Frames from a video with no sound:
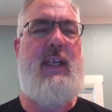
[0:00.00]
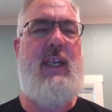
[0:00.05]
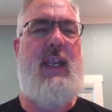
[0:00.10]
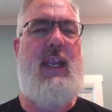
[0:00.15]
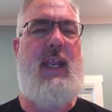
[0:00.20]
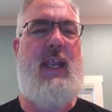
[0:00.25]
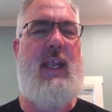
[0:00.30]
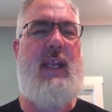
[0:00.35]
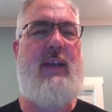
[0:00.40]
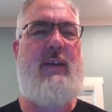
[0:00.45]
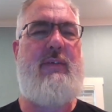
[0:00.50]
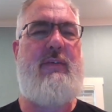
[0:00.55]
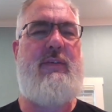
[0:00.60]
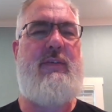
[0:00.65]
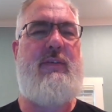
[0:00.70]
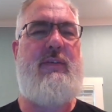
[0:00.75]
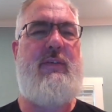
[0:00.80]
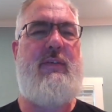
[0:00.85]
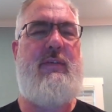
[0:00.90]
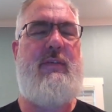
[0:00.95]
And
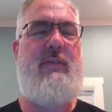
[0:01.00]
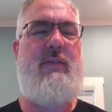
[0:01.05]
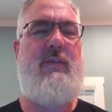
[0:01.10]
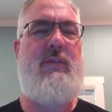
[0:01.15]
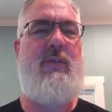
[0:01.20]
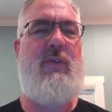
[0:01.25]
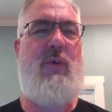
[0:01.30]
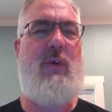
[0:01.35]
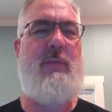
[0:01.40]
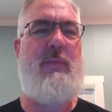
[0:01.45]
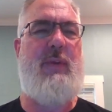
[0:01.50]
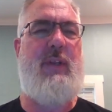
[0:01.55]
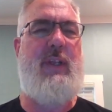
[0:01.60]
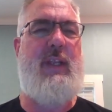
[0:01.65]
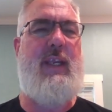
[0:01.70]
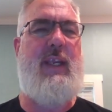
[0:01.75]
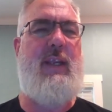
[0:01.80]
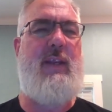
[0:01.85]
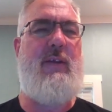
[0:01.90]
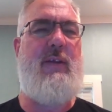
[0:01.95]

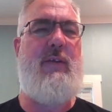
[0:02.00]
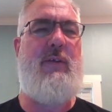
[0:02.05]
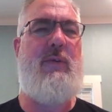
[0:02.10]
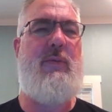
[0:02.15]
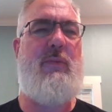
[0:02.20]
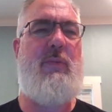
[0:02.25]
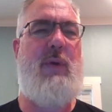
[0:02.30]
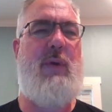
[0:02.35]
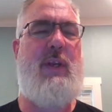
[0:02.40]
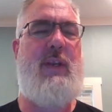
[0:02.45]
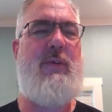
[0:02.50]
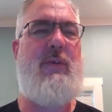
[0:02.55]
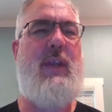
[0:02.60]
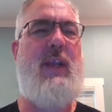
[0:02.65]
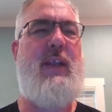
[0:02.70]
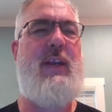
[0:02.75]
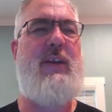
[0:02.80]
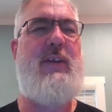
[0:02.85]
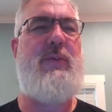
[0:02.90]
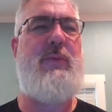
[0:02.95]
normally, when you
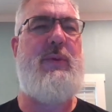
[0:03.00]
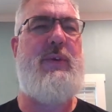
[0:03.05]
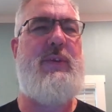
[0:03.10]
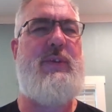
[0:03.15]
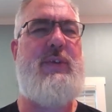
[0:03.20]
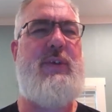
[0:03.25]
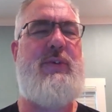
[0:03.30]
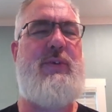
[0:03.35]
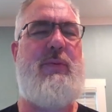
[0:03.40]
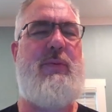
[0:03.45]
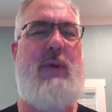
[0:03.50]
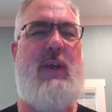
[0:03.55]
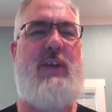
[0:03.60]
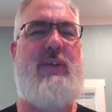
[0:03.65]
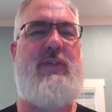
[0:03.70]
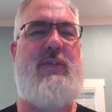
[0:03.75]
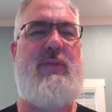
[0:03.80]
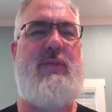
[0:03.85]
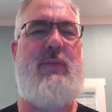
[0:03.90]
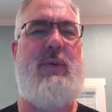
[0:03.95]
get into a
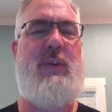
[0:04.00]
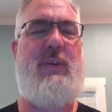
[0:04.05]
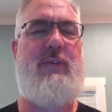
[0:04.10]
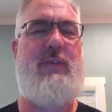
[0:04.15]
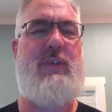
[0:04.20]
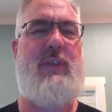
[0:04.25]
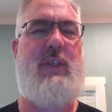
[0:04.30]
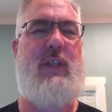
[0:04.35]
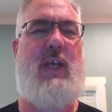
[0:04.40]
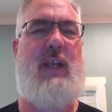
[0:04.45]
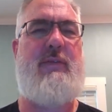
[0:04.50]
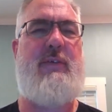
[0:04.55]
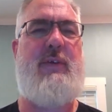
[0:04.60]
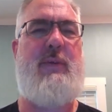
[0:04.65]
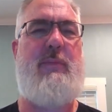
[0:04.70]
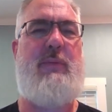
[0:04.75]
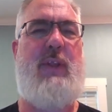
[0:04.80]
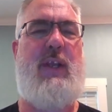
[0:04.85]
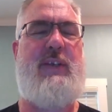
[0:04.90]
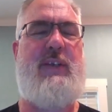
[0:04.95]
situation where there's a lot of
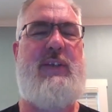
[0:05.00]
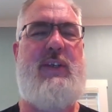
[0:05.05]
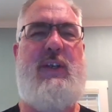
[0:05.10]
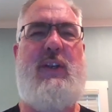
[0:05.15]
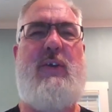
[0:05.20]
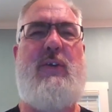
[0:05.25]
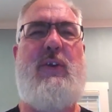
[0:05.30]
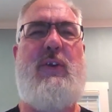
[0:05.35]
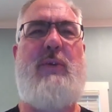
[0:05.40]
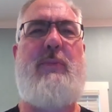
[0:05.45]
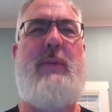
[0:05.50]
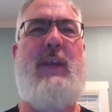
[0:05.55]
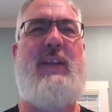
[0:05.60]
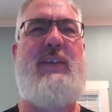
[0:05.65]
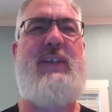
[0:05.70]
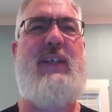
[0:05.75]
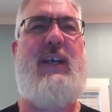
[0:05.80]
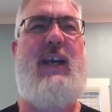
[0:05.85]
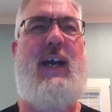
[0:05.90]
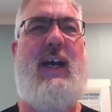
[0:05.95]
complexity, your
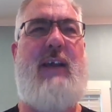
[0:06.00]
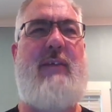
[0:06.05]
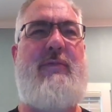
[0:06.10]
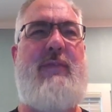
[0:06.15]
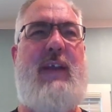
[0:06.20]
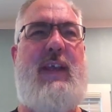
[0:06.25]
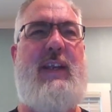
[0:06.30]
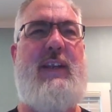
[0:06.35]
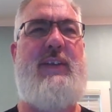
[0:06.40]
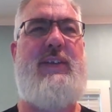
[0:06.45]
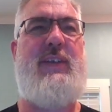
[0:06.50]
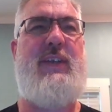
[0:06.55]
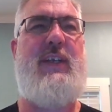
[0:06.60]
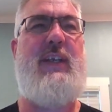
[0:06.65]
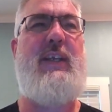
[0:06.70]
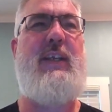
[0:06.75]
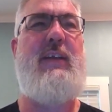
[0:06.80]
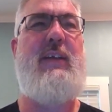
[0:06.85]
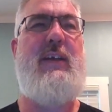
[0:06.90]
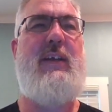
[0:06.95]
basic high
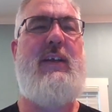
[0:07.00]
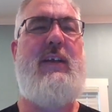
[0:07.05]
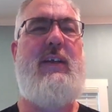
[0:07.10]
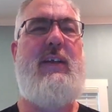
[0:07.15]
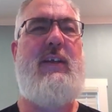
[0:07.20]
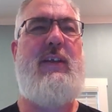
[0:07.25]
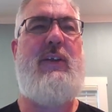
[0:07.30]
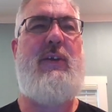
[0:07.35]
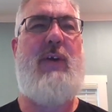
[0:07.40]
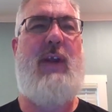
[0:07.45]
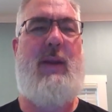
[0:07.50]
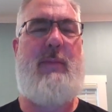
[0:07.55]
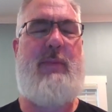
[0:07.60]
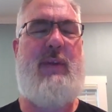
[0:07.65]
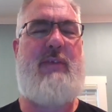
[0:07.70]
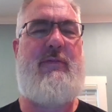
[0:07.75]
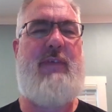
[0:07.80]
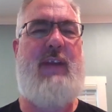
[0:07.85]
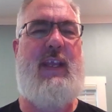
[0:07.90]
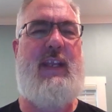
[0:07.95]
fantasy, your
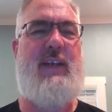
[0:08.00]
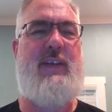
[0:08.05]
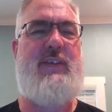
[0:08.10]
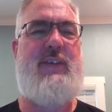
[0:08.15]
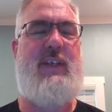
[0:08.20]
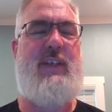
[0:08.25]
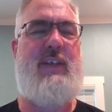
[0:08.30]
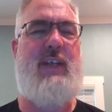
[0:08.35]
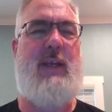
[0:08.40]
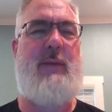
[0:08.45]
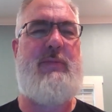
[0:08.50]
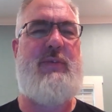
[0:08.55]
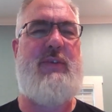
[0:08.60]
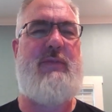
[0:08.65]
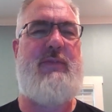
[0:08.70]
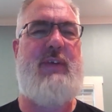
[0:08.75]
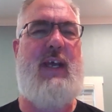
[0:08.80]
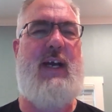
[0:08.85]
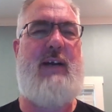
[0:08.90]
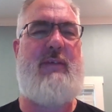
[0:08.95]
epic fantasy types
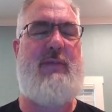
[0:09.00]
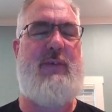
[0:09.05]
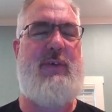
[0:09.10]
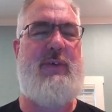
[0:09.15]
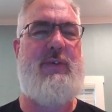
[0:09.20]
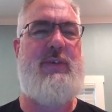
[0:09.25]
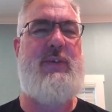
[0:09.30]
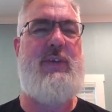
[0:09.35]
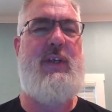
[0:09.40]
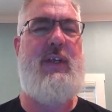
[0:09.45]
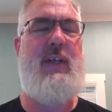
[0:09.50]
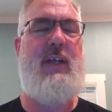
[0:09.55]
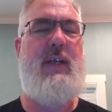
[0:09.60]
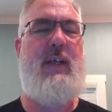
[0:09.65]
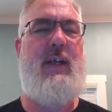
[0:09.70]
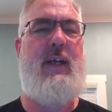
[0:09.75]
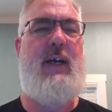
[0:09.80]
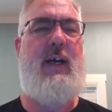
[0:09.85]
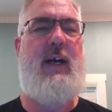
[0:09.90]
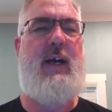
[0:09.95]
of novels,
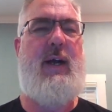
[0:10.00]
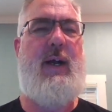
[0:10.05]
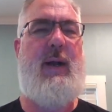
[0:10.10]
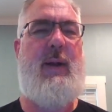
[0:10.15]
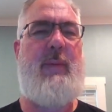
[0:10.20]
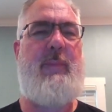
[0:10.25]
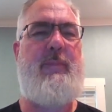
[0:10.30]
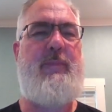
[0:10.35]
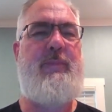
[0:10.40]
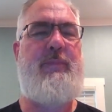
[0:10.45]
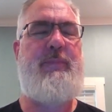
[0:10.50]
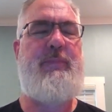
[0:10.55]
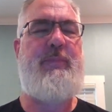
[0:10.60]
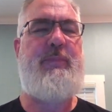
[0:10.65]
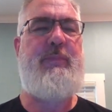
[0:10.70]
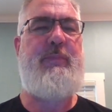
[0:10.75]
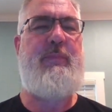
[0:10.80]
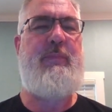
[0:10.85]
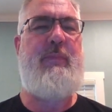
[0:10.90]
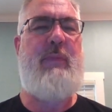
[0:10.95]
um,
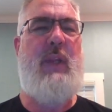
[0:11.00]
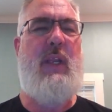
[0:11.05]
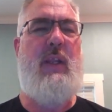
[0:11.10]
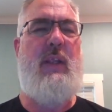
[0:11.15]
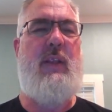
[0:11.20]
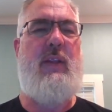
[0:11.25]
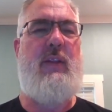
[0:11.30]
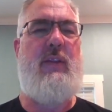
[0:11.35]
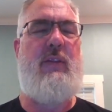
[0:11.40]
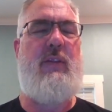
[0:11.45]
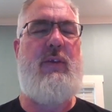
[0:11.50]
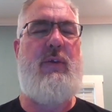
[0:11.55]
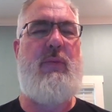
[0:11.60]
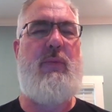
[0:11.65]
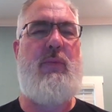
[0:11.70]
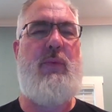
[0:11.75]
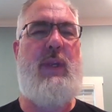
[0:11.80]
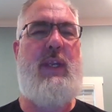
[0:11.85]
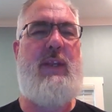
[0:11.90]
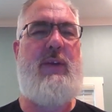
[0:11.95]
the
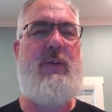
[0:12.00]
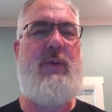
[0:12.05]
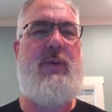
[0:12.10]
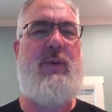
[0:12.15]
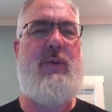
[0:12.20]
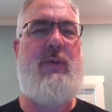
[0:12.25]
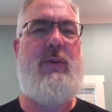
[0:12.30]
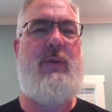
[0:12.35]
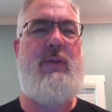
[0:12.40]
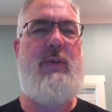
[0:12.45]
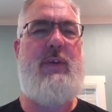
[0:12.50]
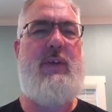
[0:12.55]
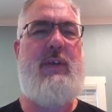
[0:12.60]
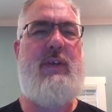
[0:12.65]
reader